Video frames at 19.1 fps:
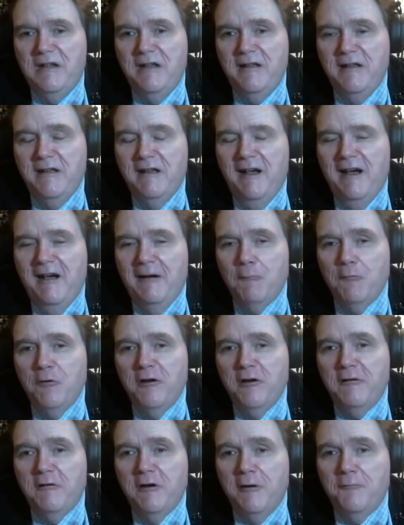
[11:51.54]
I
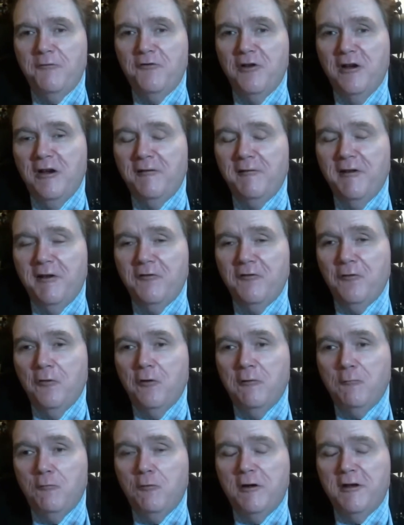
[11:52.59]
really love sharing that
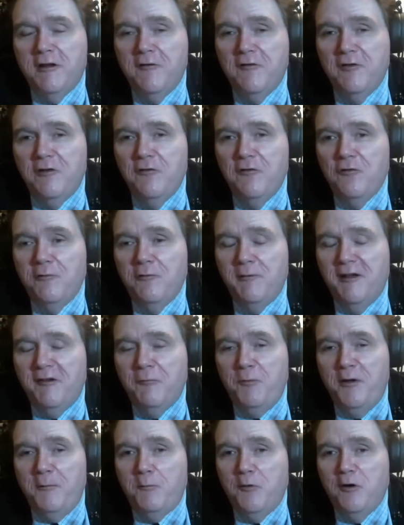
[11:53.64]
story, one, because it usually makes
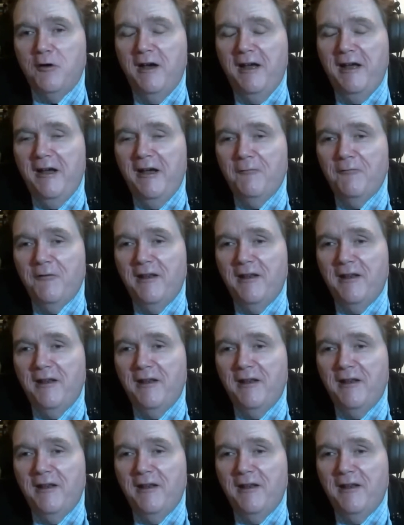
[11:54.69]
people laugh,